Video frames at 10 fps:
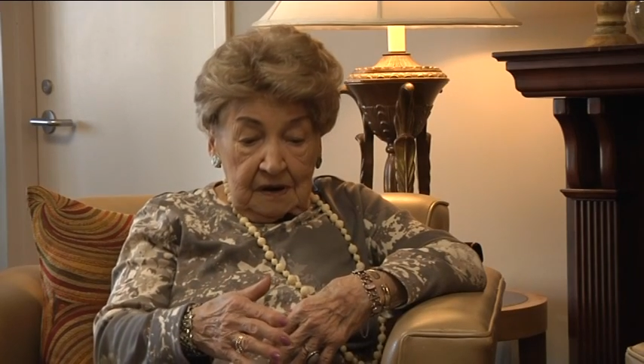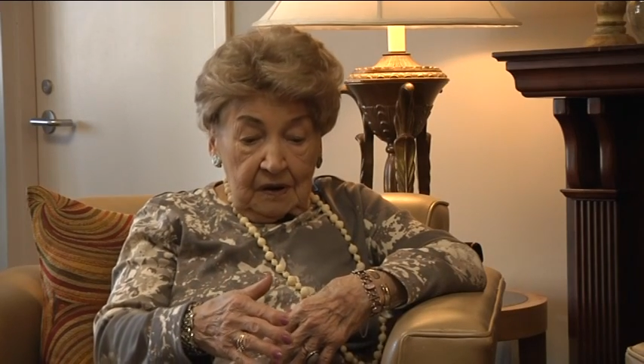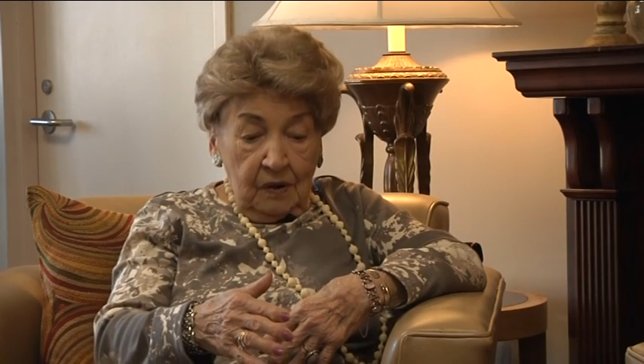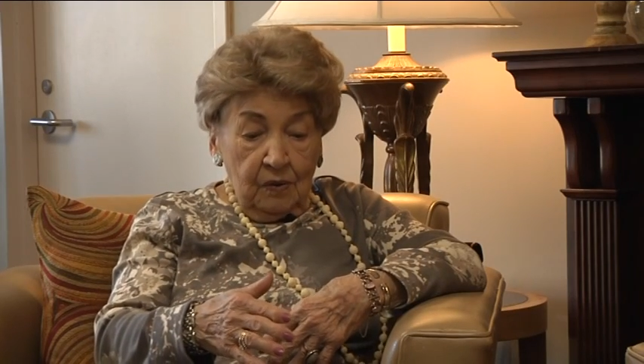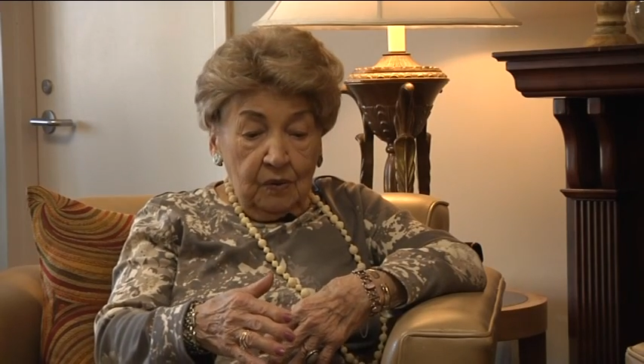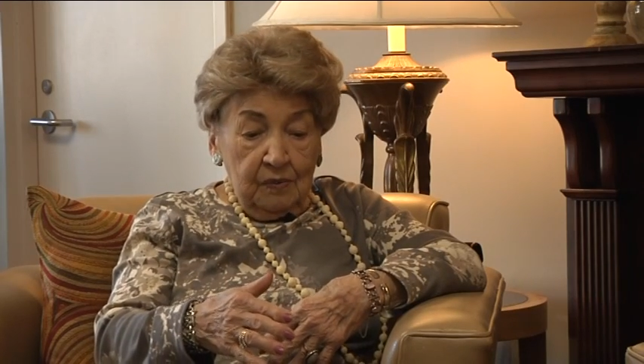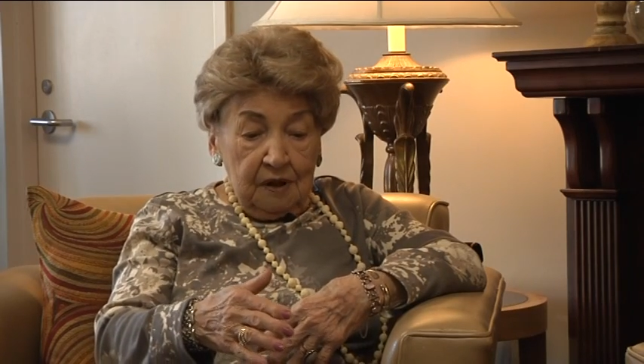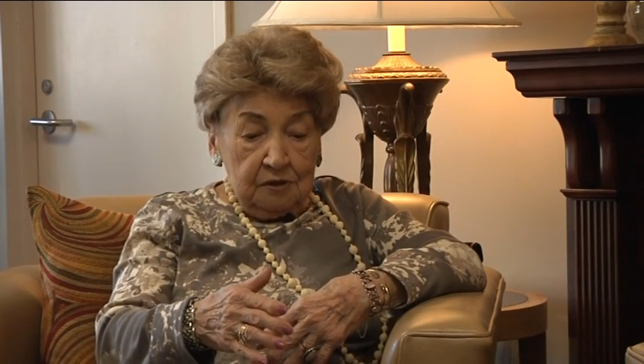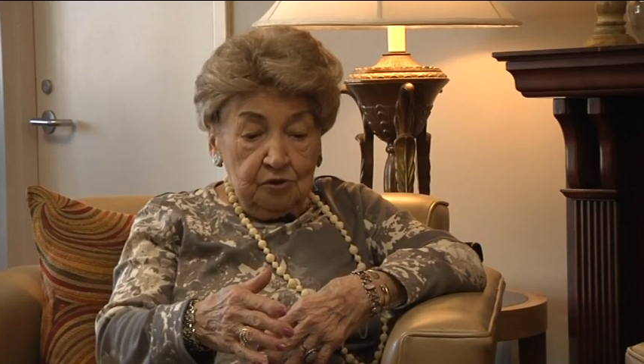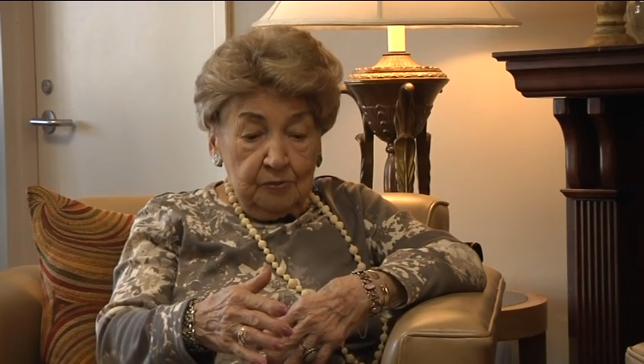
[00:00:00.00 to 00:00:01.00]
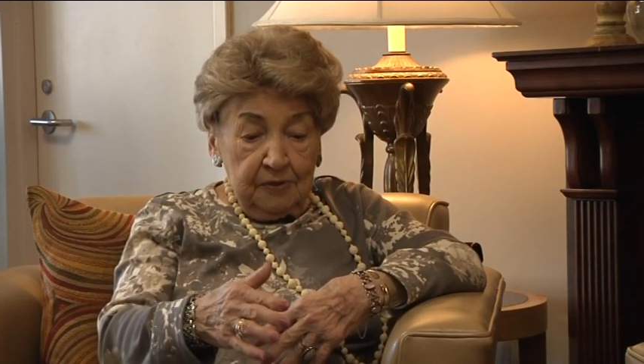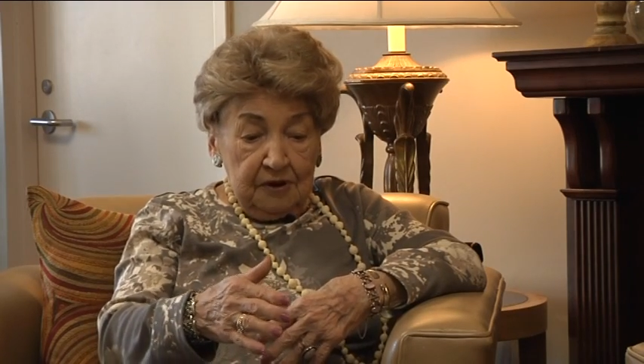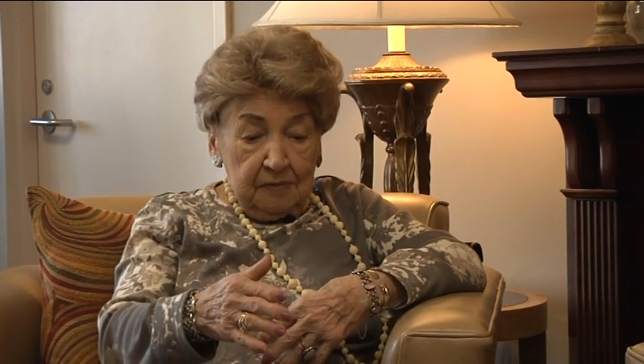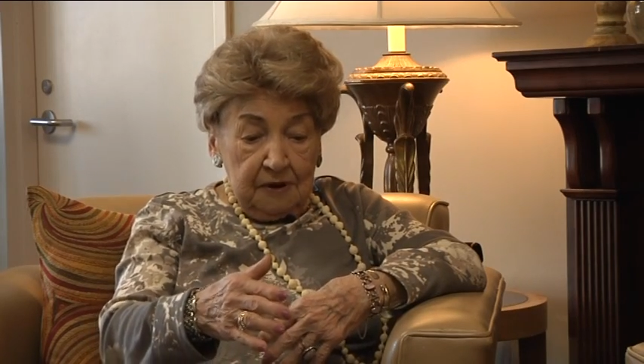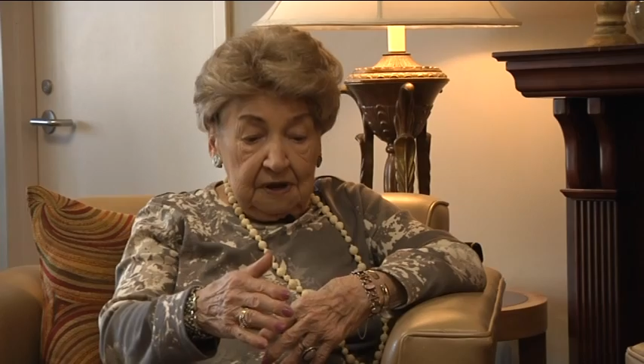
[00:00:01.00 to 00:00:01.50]
Oh, well, you
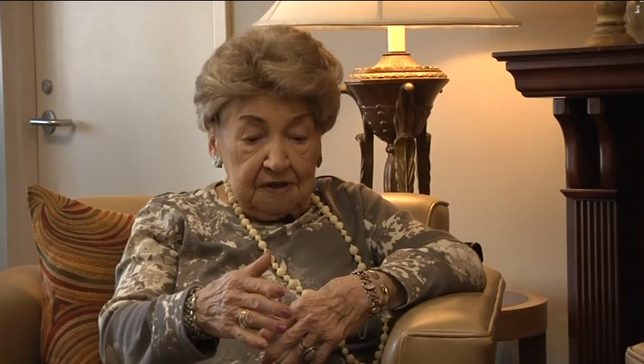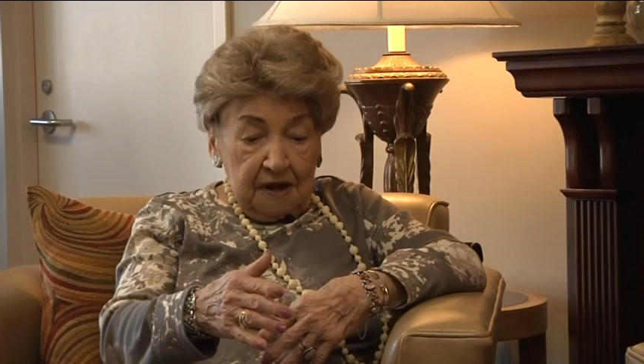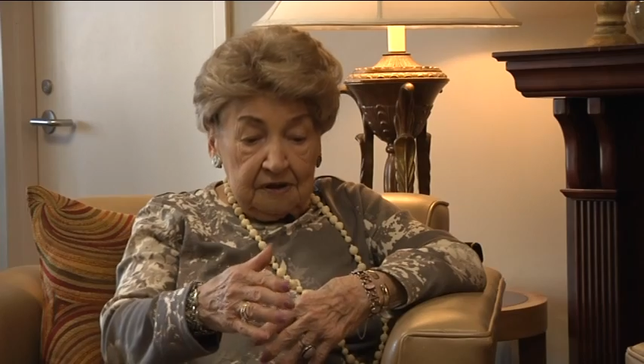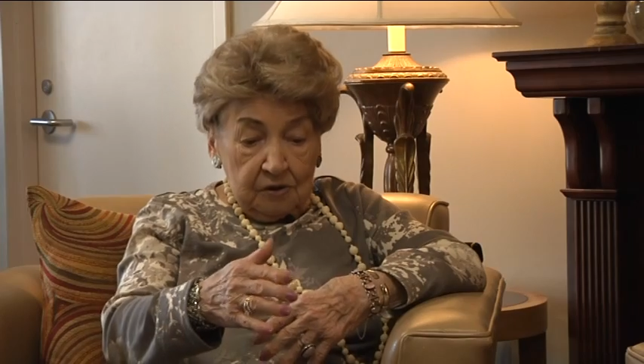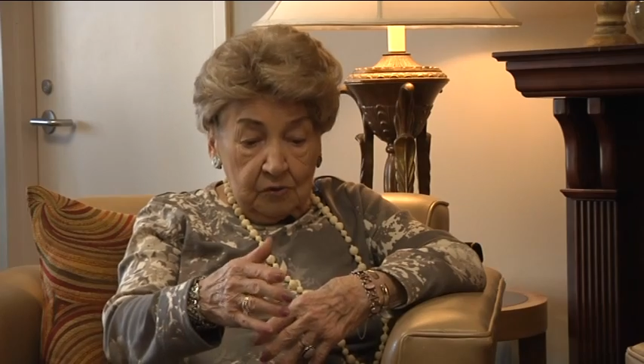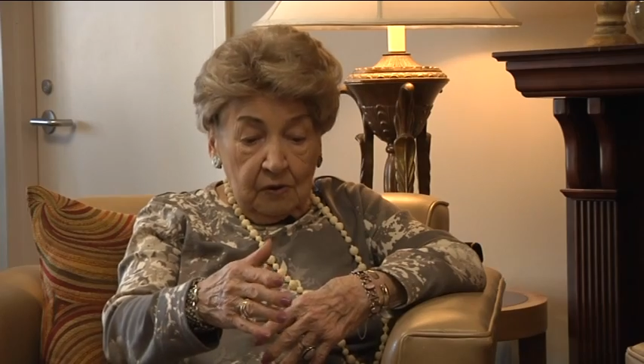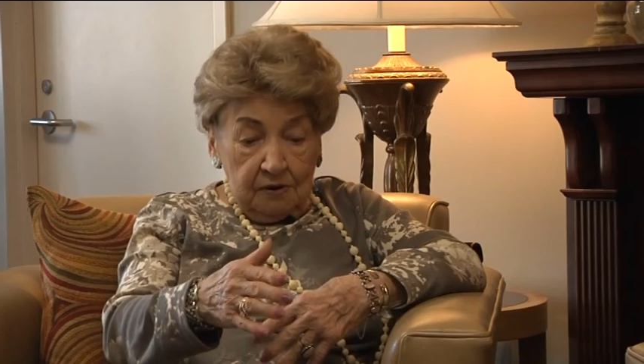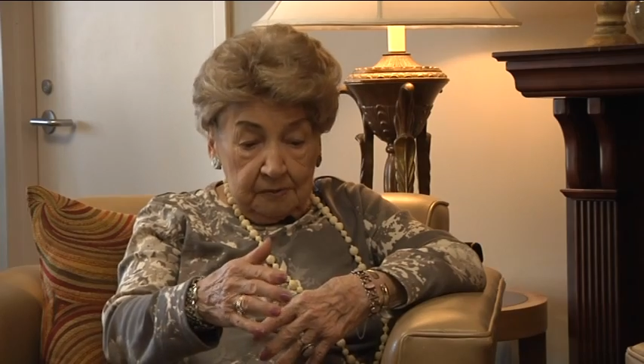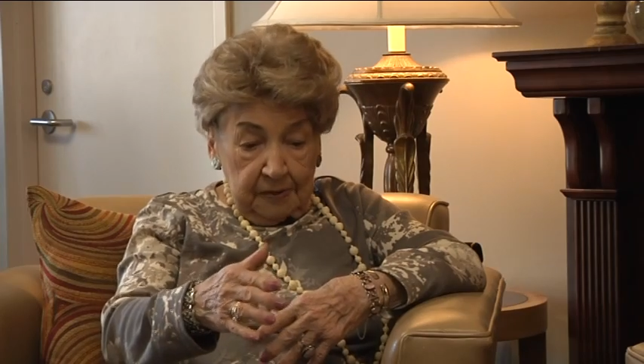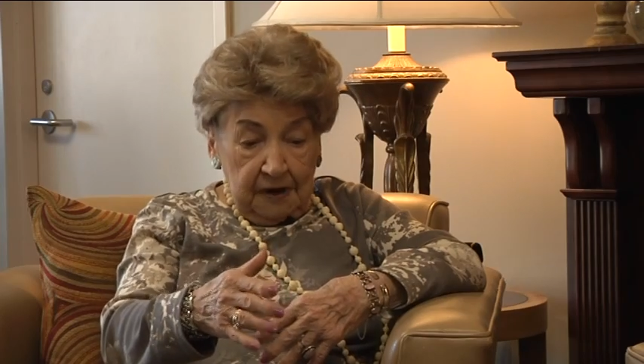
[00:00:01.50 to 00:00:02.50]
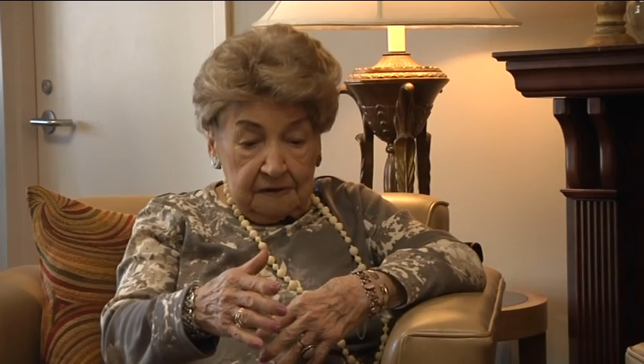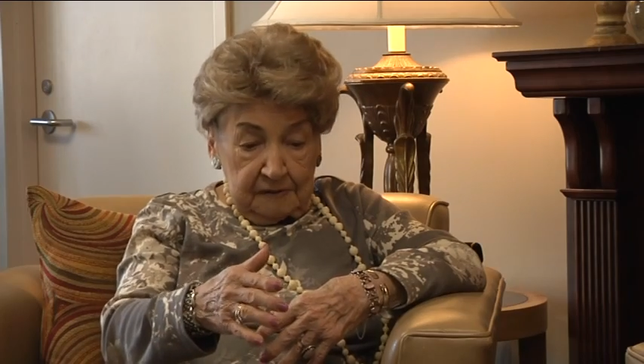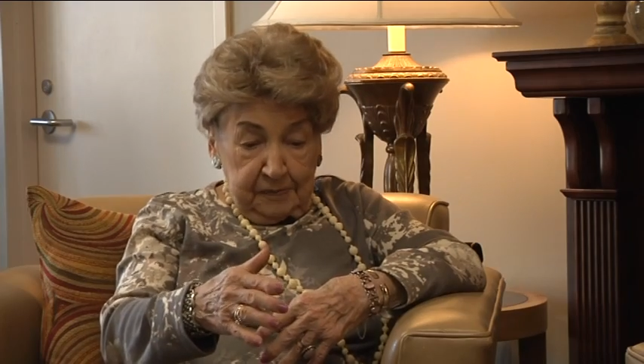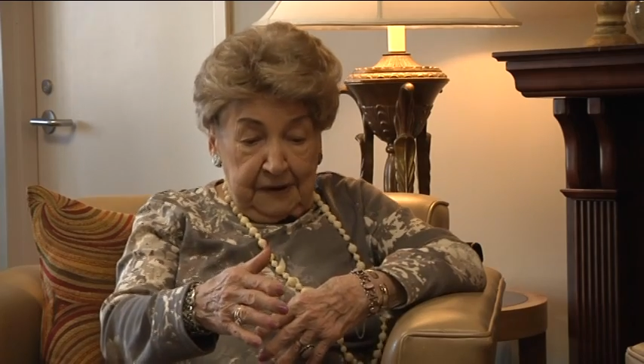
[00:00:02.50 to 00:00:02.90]
better make that a quarter pound of